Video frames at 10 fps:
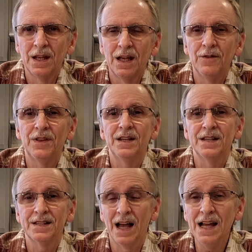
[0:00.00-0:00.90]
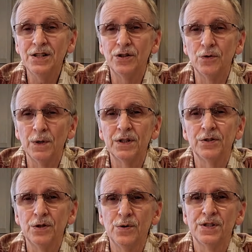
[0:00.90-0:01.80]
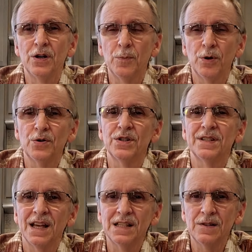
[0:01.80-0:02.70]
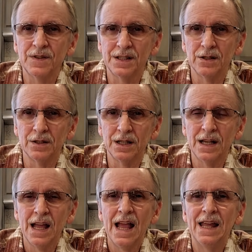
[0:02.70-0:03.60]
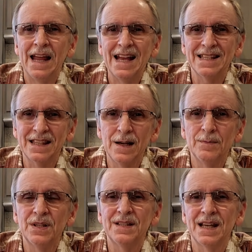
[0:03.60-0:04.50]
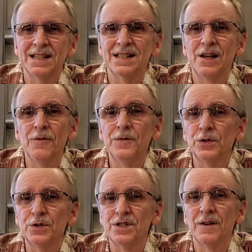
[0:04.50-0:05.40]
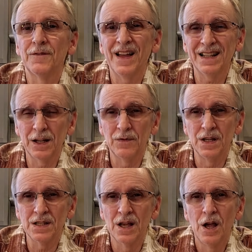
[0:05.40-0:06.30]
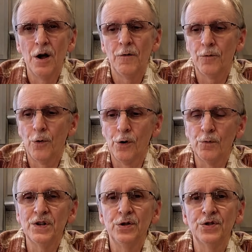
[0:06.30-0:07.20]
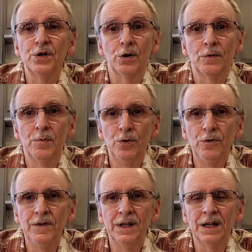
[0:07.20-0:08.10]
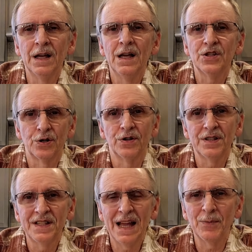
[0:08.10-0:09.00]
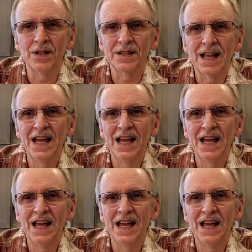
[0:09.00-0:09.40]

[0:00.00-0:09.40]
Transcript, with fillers: If they decide to, what they'll do is they'll approach a testing facility and ask them to test their filter's effectiveness for reducing or removing certain contaminants.